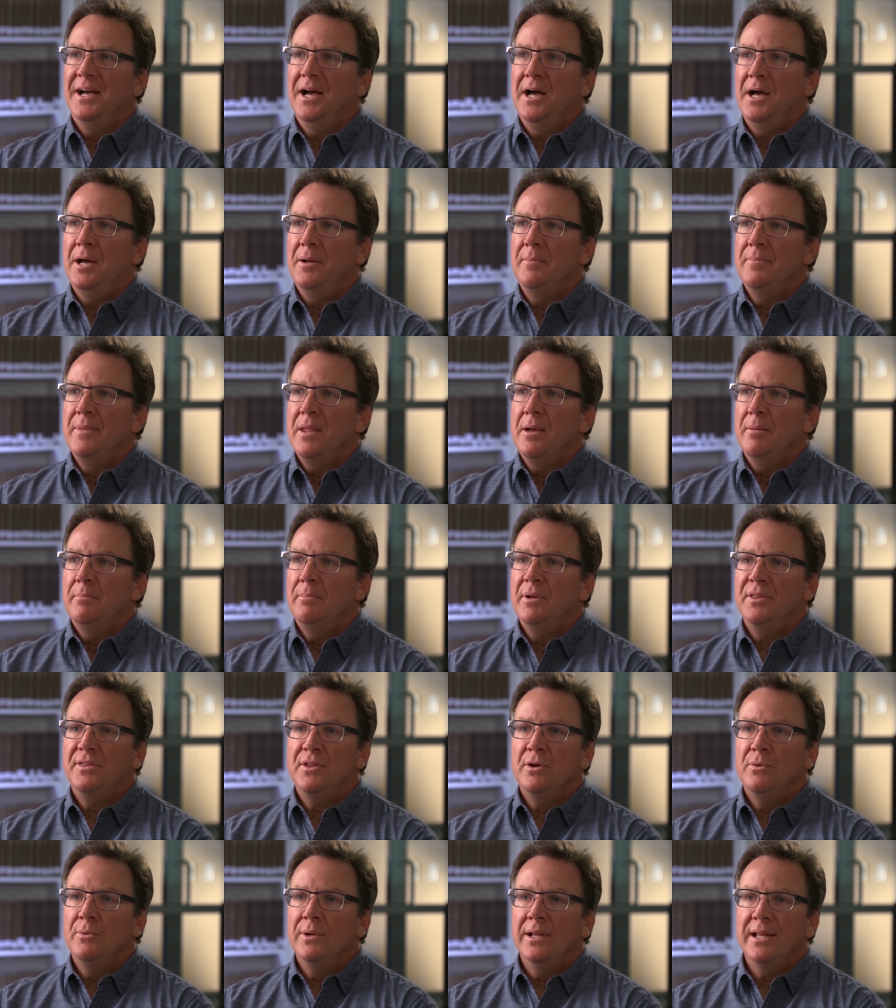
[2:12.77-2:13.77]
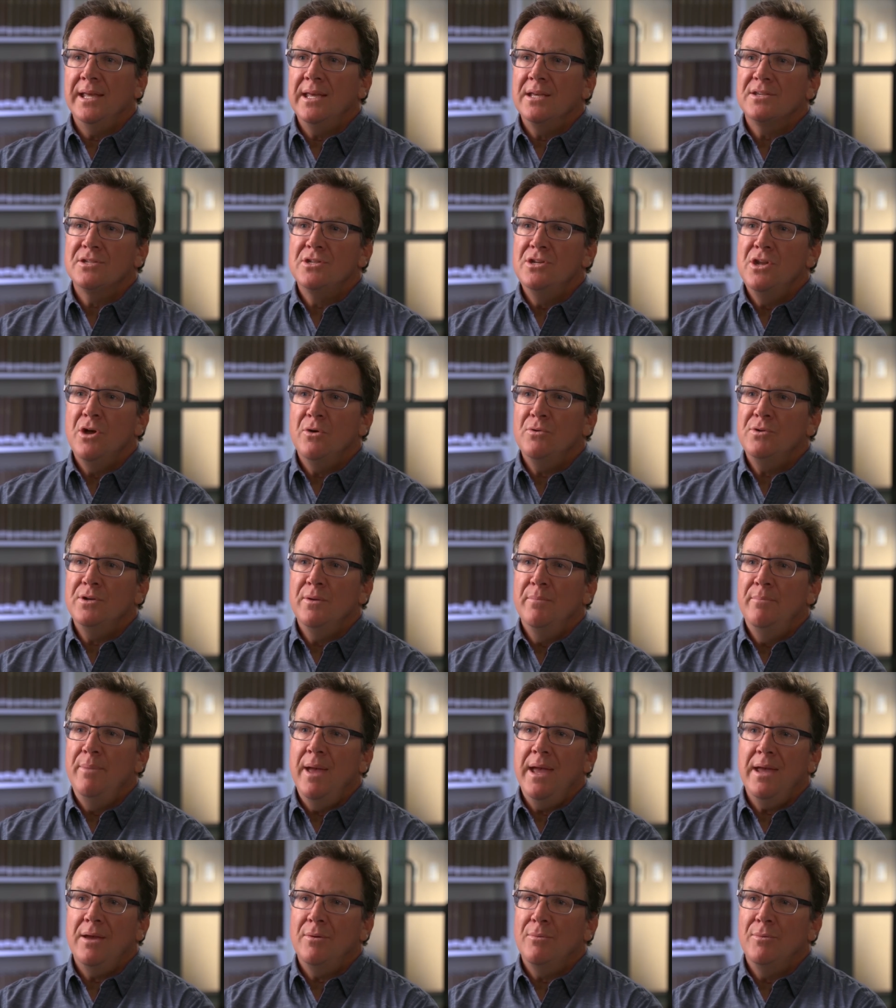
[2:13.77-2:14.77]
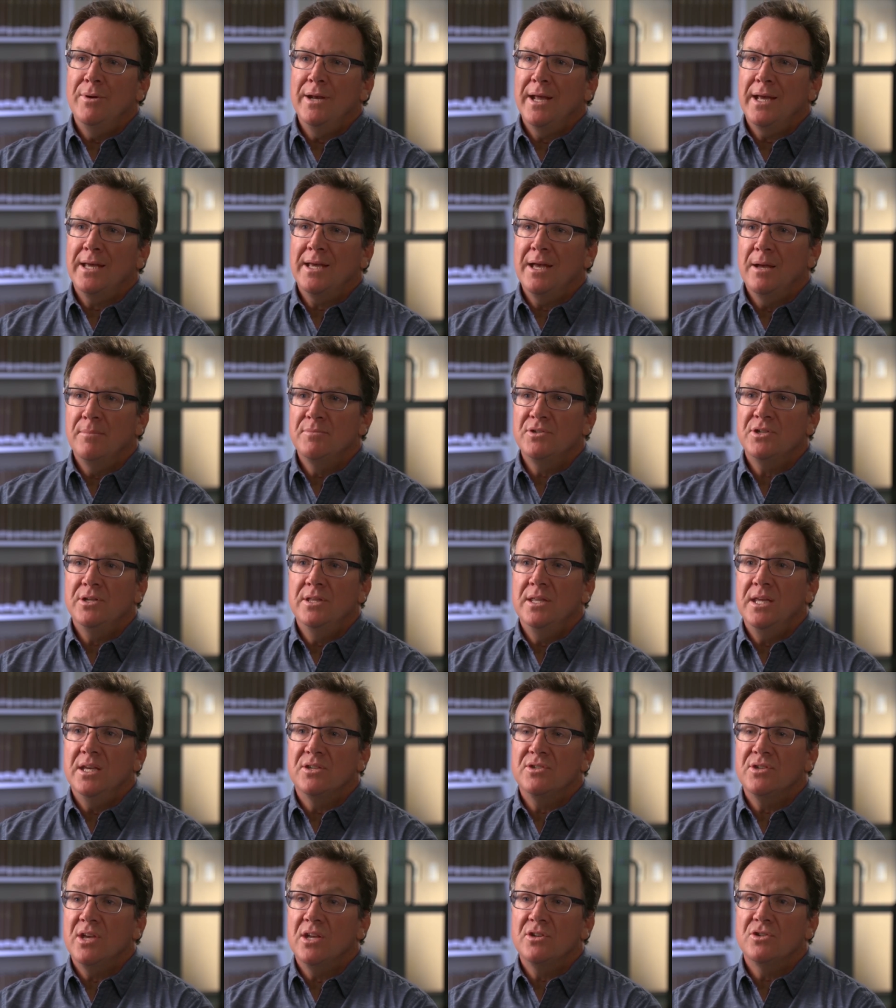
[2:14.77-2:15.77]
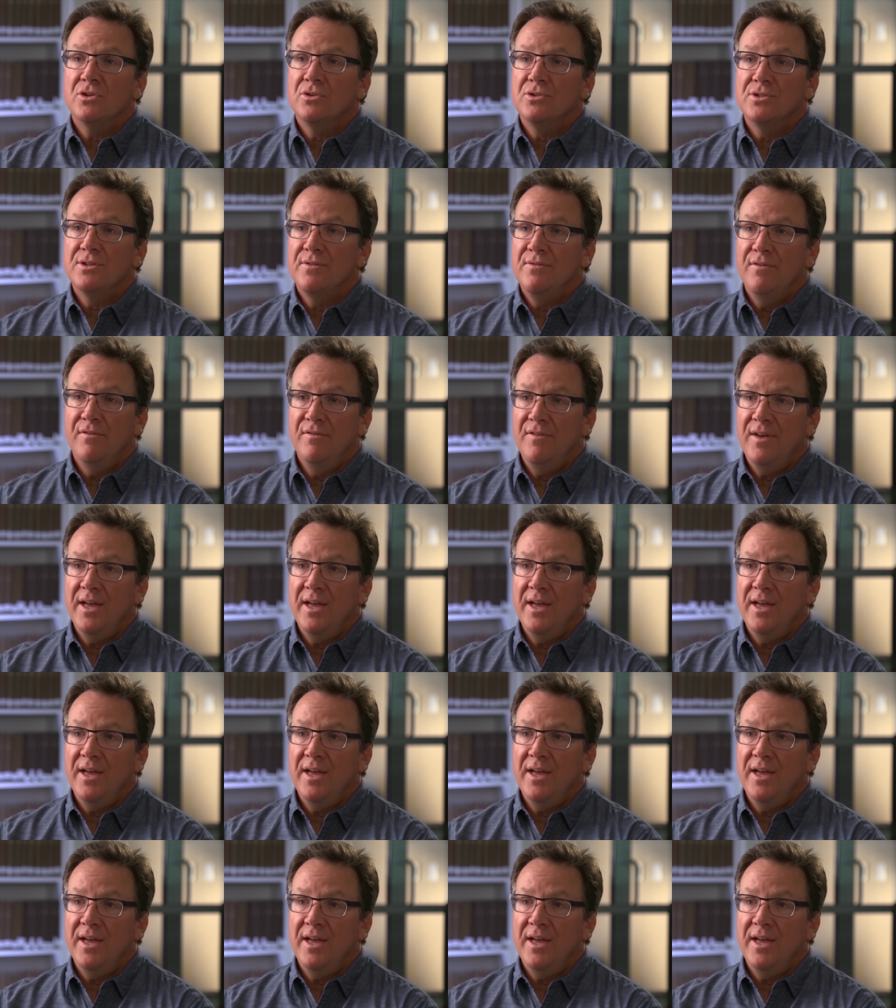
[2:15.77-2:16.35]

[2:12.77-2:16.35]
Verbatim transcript: Uh, but there really is no debate when it comes to the essentials of the